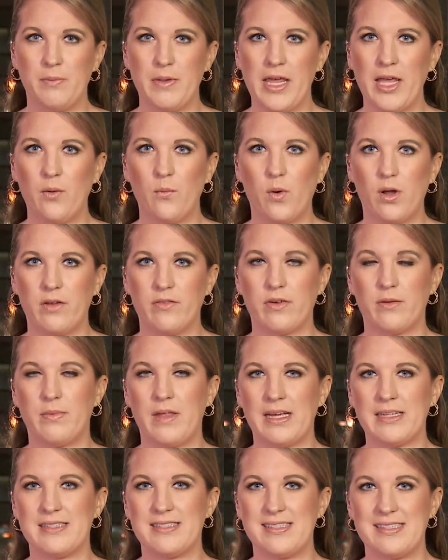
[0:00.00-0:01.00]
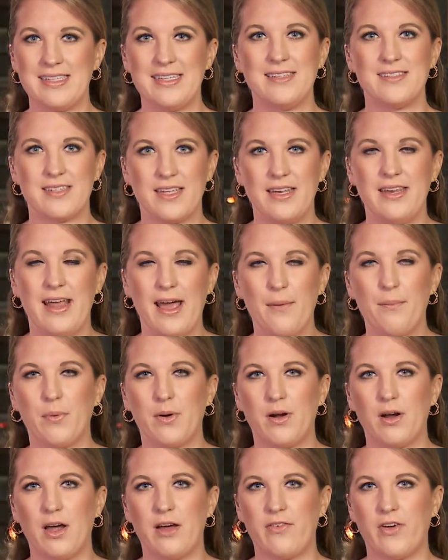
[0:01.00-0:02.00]
being one of them that sees a
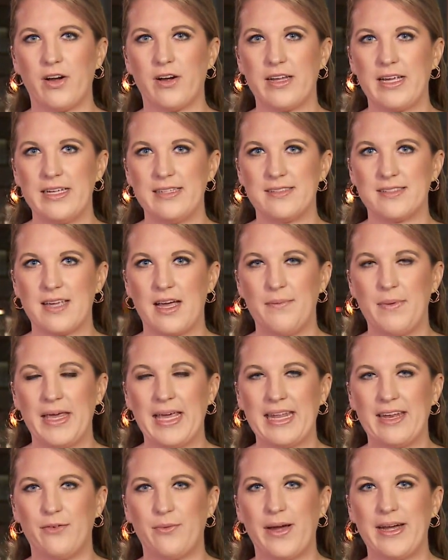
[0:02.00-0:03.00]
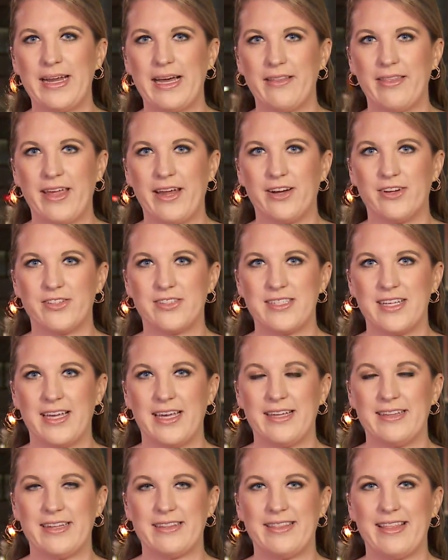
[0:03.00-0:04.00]
number of our kids coming in. And right now they are
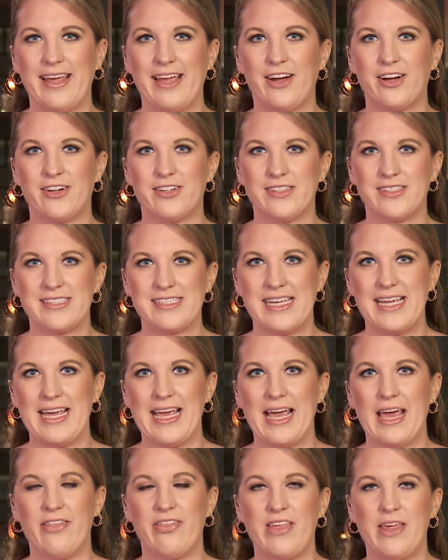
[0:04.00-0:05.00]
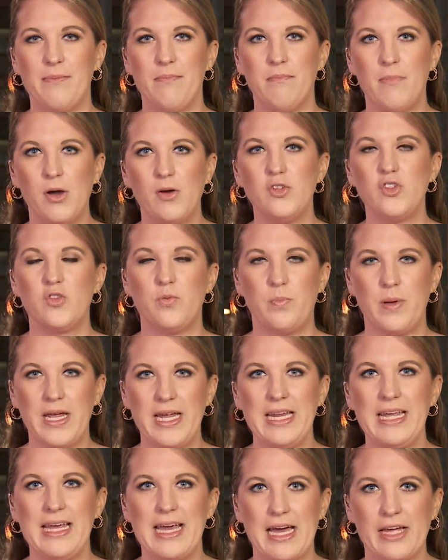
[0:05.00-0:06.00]
saying that they are seeing the most
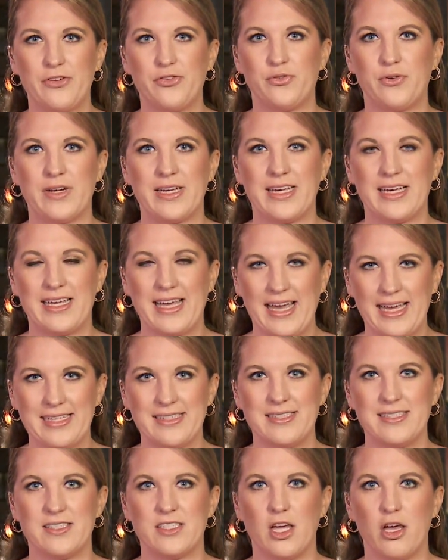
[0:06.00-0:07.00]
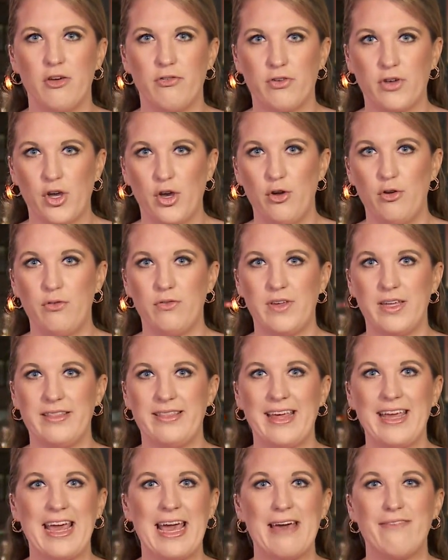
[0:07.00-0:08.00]
pediatric cases of COVID
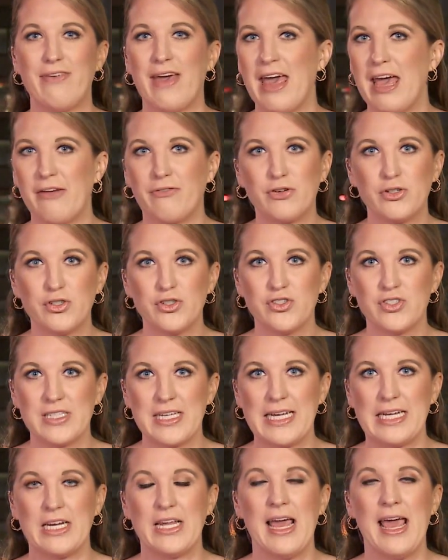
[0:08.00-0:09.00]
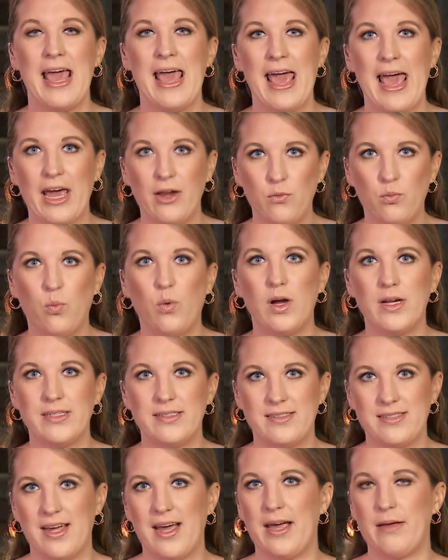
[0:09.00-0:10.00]
they have ever seen at one
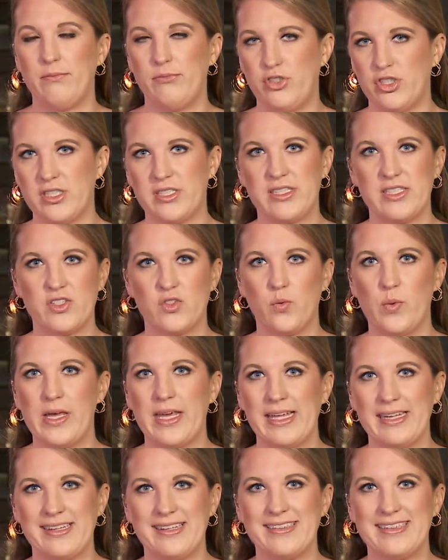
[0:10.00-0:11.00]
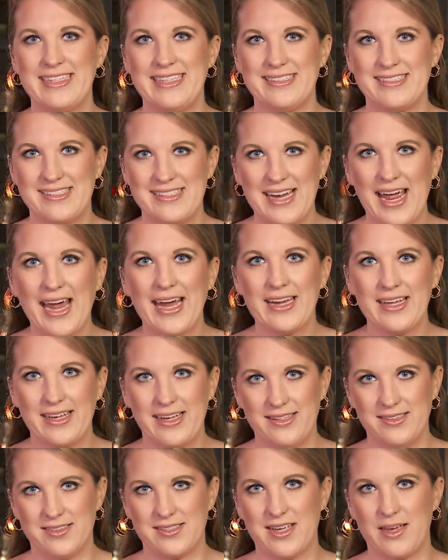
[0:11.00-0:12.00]
time. Just this weekend, at least nine
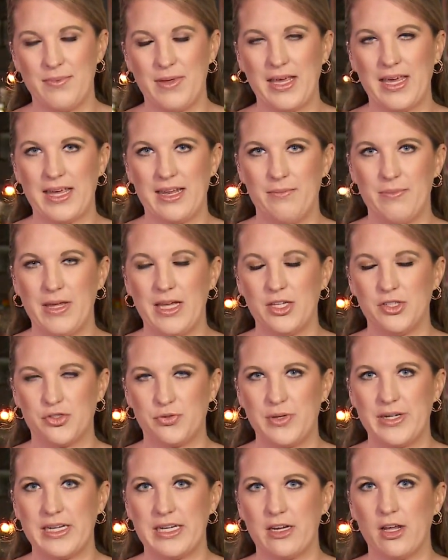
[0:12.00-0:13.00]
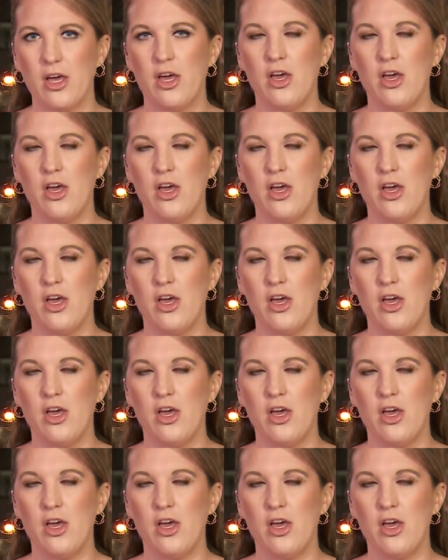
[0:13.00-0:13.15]
kids coming in and being treated